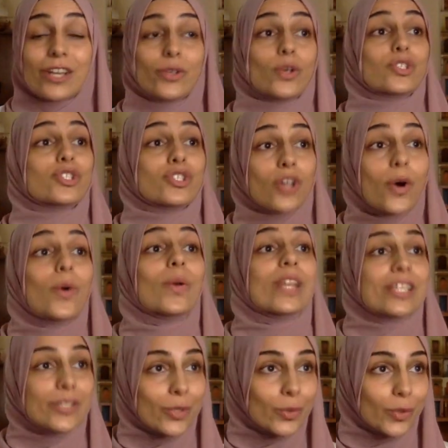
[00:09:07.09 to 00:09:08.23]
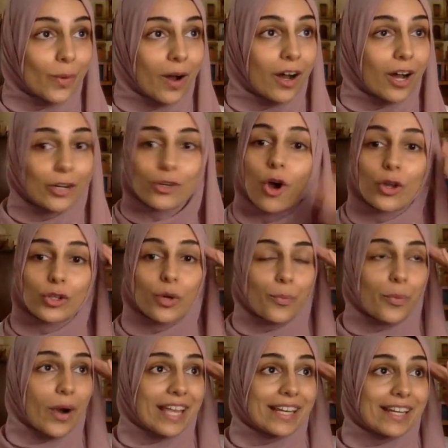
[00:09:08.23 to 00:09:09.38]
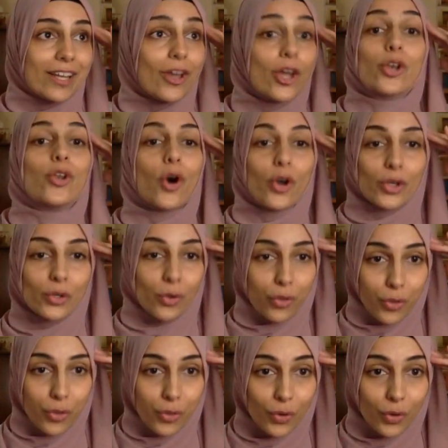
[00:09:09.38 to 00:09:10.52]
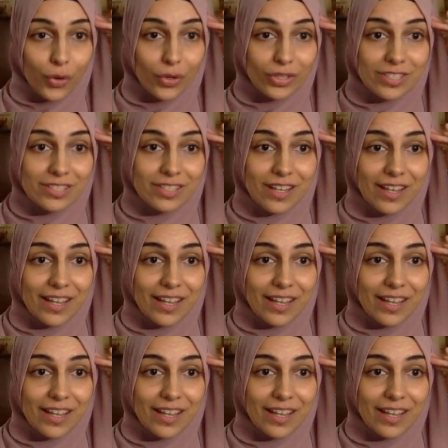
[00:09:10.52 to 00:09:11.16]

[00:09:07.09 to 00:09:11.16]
Your soul is who you are, not your brain, not your thoughts.